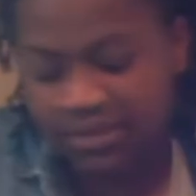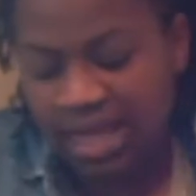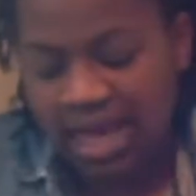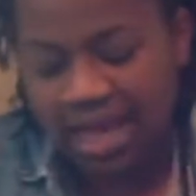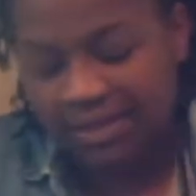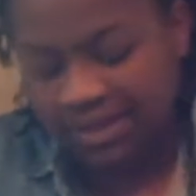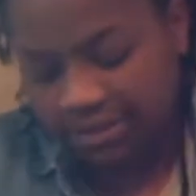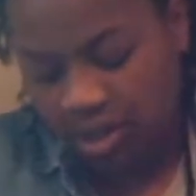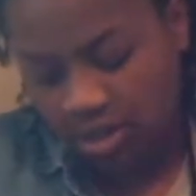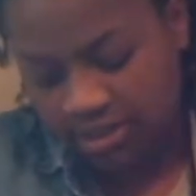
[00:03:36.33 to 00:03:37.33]
And the
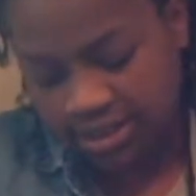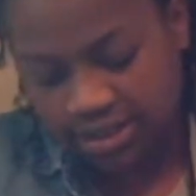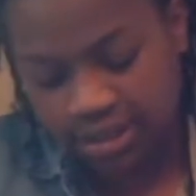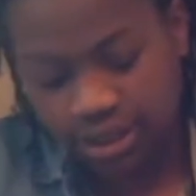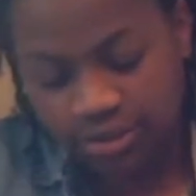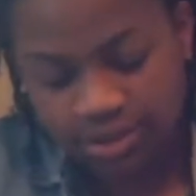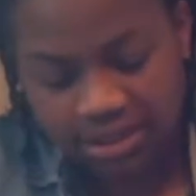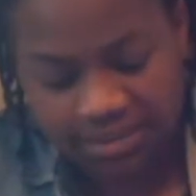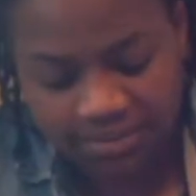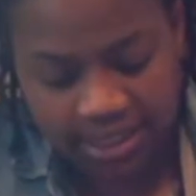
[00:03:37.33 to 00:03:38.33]
small ones used
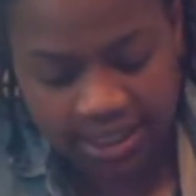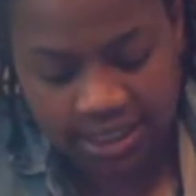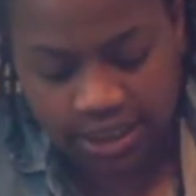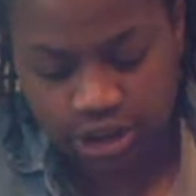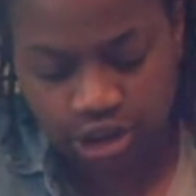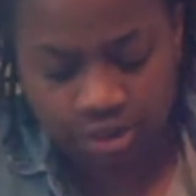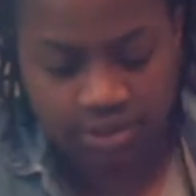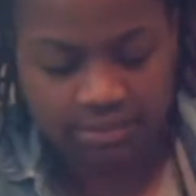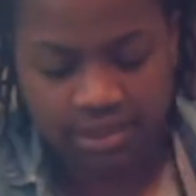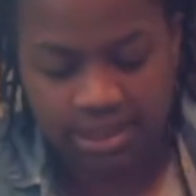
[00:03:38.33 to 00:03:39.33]
to be
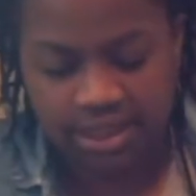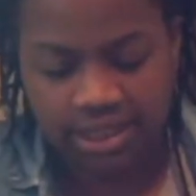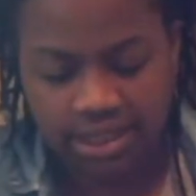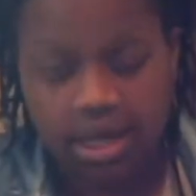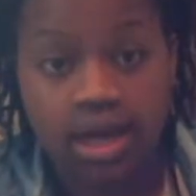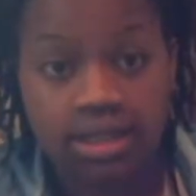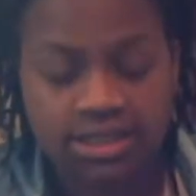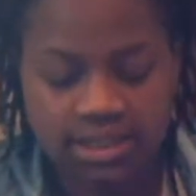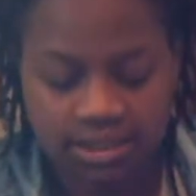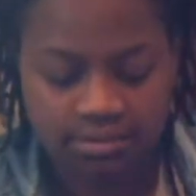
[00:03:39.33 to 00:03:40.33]
extremely
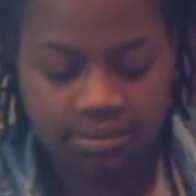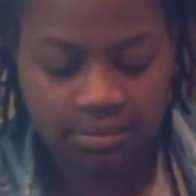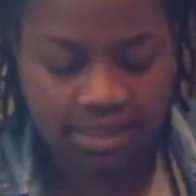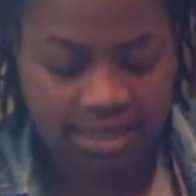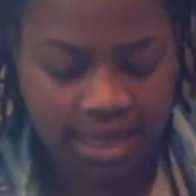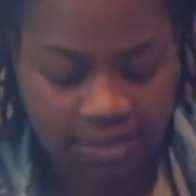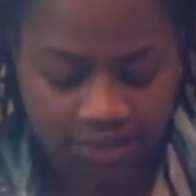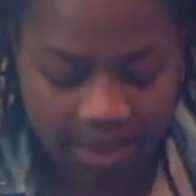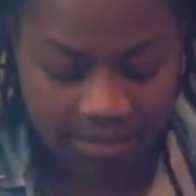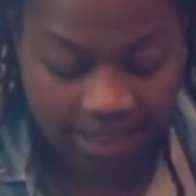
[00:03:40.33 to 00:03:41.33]
awesome, but now
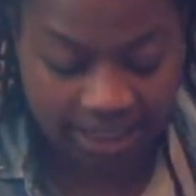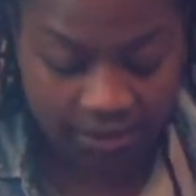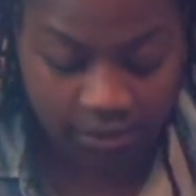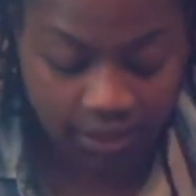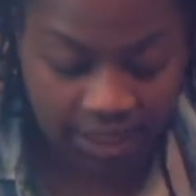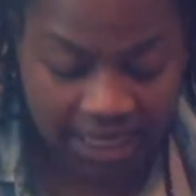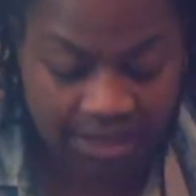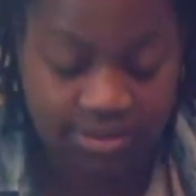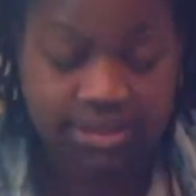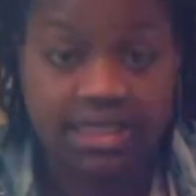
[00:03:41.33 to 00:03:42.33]
that I'm making more
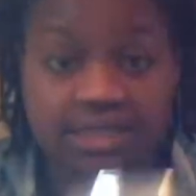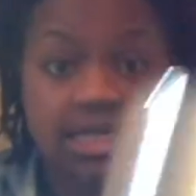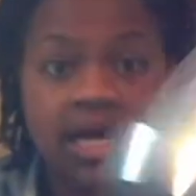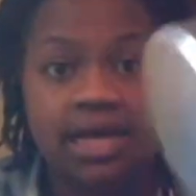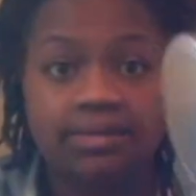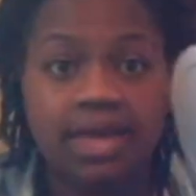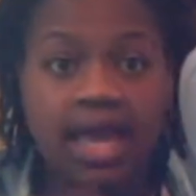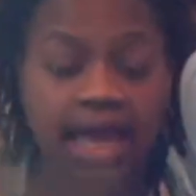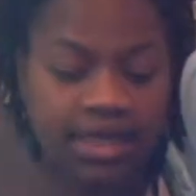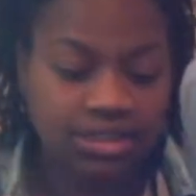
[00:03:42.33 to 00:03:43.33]
candles at a time,
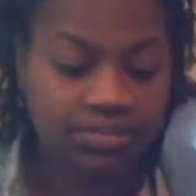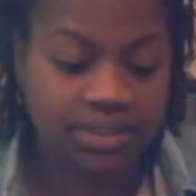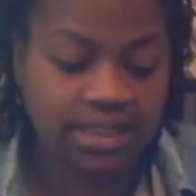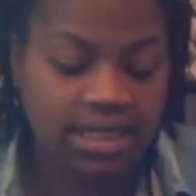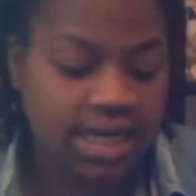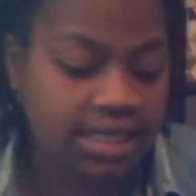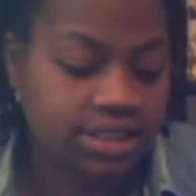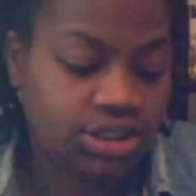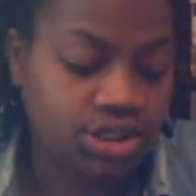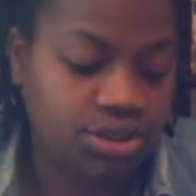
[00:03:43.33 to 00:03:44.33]
it's really
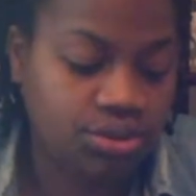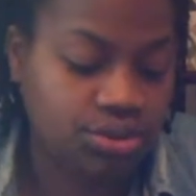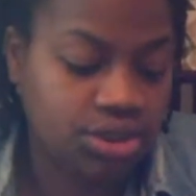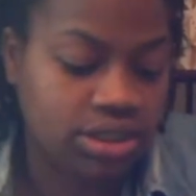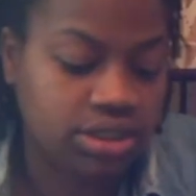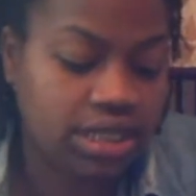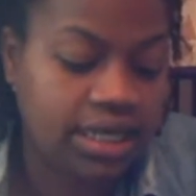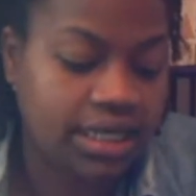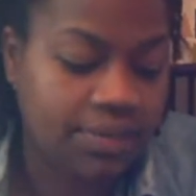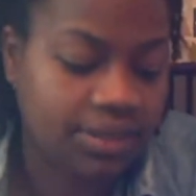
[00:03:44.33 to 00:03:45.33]
nice to start
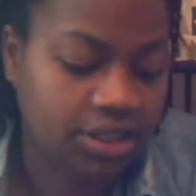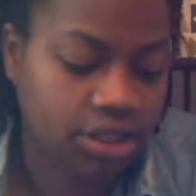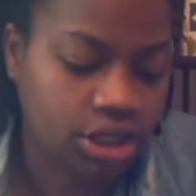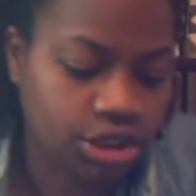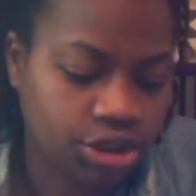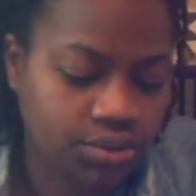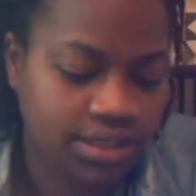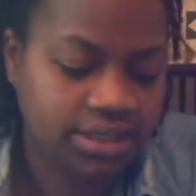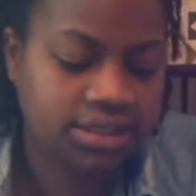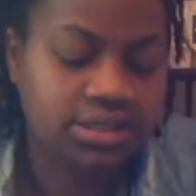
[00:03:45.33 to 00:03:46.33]
stocking up on the larger
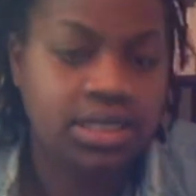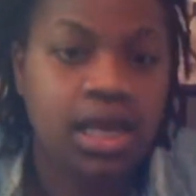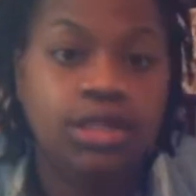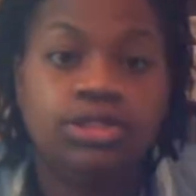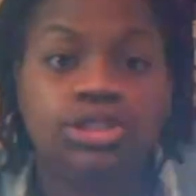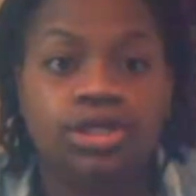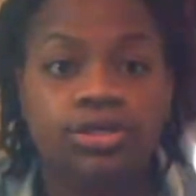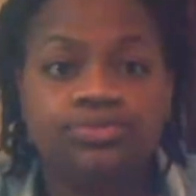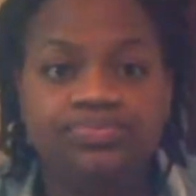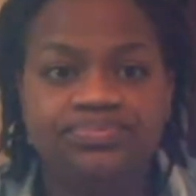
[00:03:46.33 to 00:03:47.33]
ones.
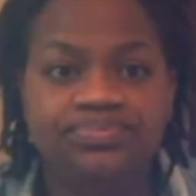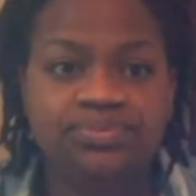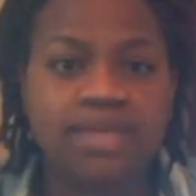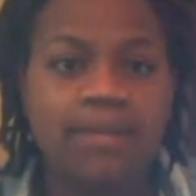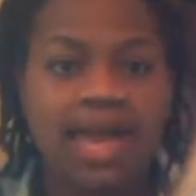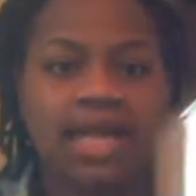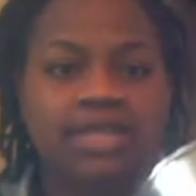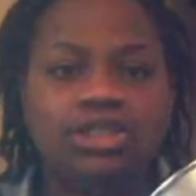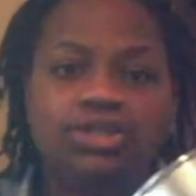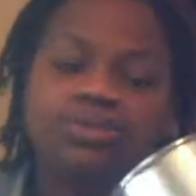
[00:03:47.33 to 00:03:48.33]
So I'm
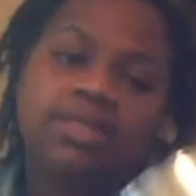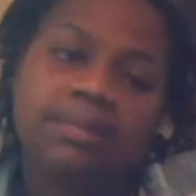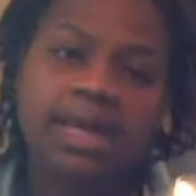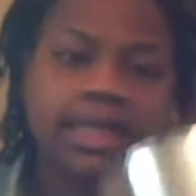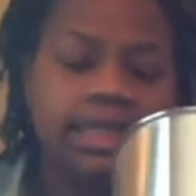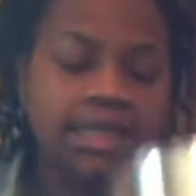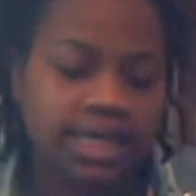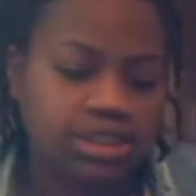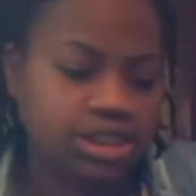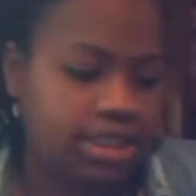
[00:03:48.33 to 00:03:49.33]
adding 2 to my
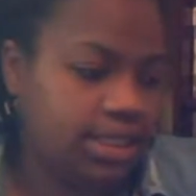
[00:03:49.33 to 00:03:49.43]
collection,